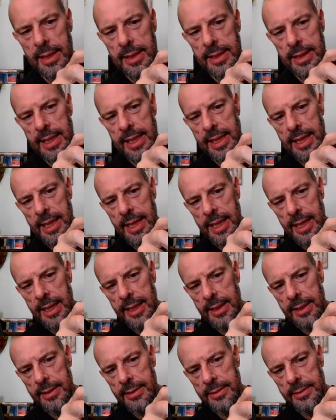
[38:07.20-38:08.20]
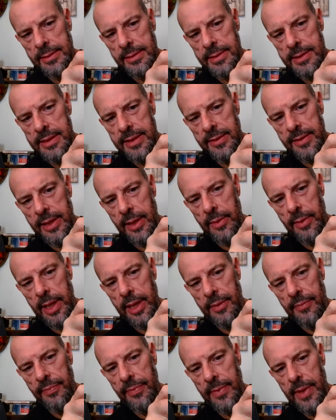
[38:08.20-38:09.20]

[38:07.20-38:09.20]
Let's see, there we go.